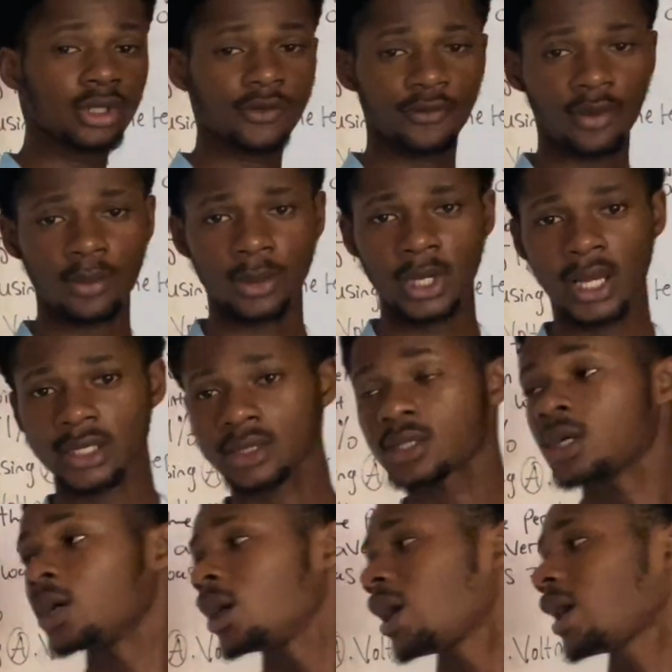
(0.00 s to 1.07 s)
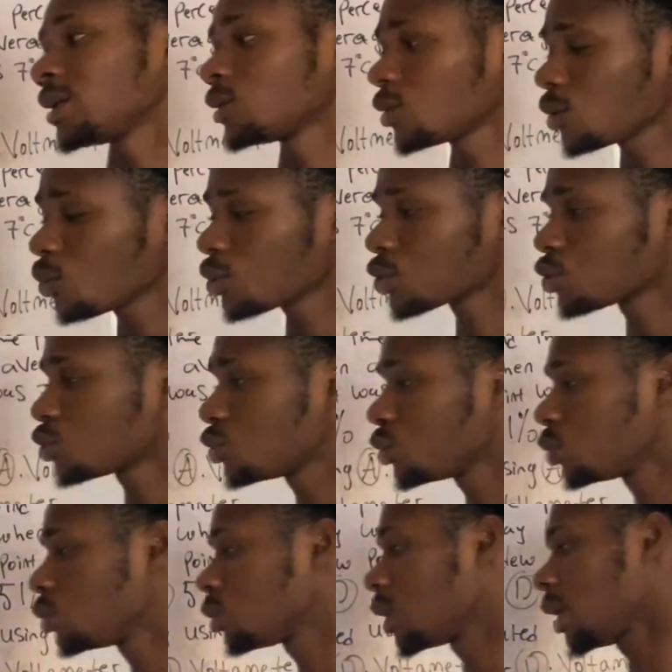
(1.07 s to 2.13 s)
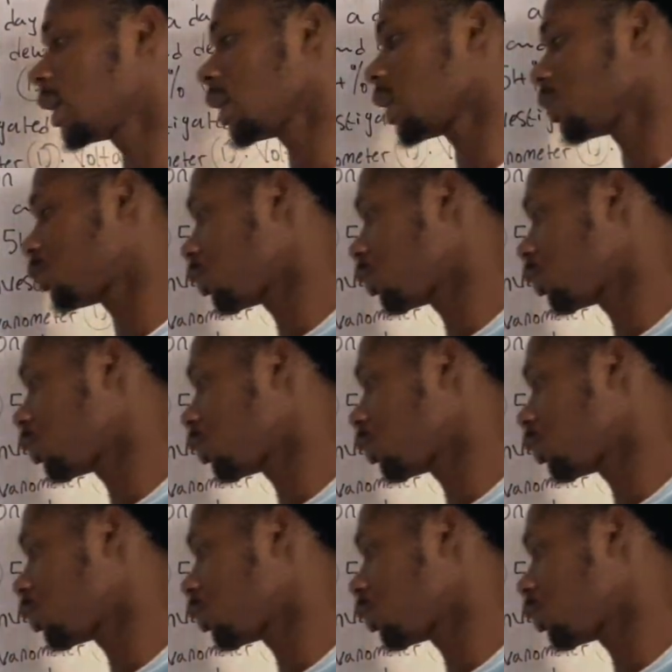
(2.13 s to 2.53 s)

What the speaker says: the formulas and knowing what to do in